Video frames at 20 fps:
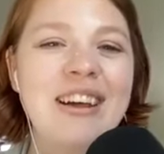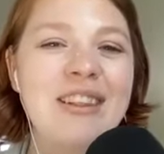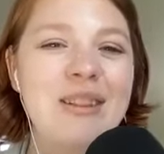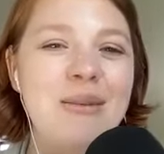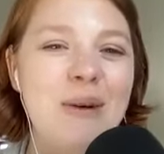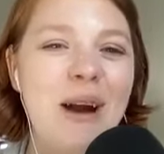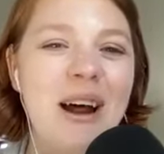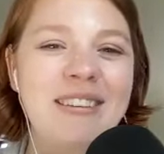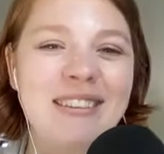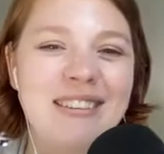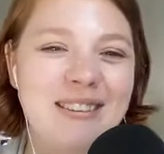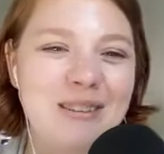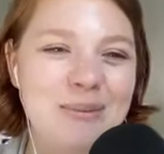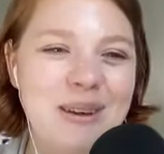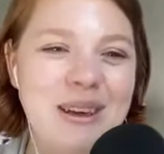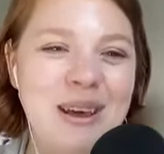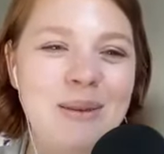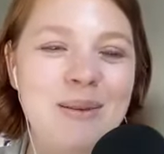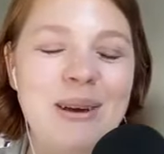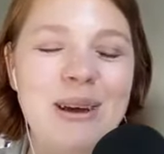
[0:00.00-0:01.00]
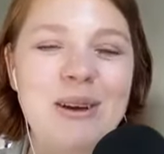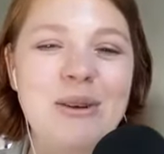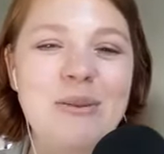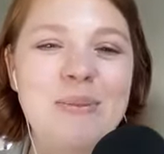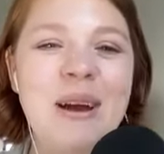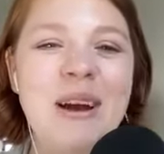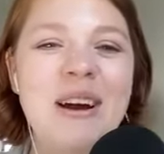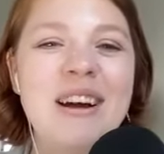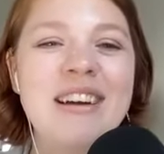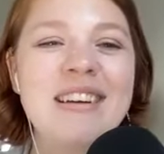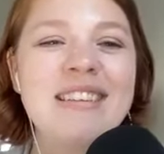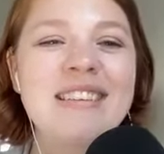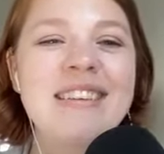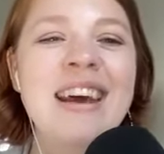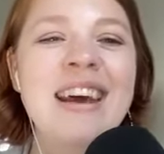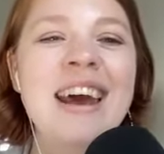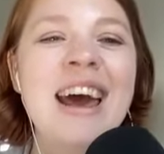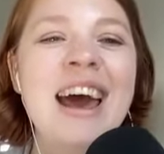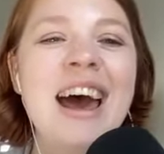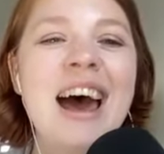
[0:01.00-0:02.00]
in the process of becoming a new parent,
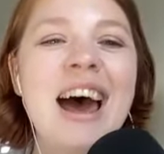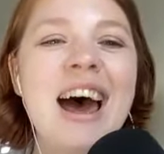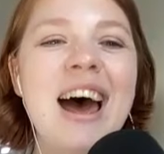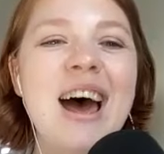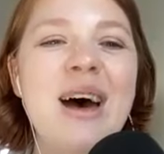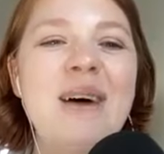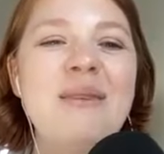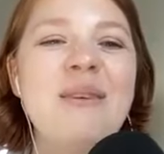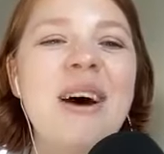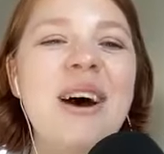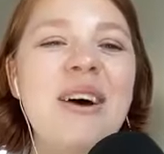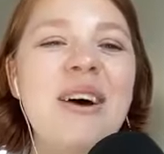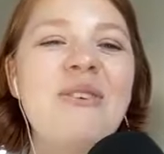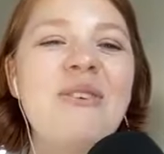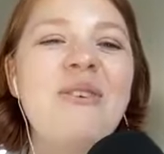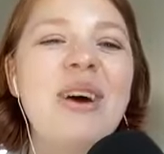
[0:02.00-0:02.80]
mm. um,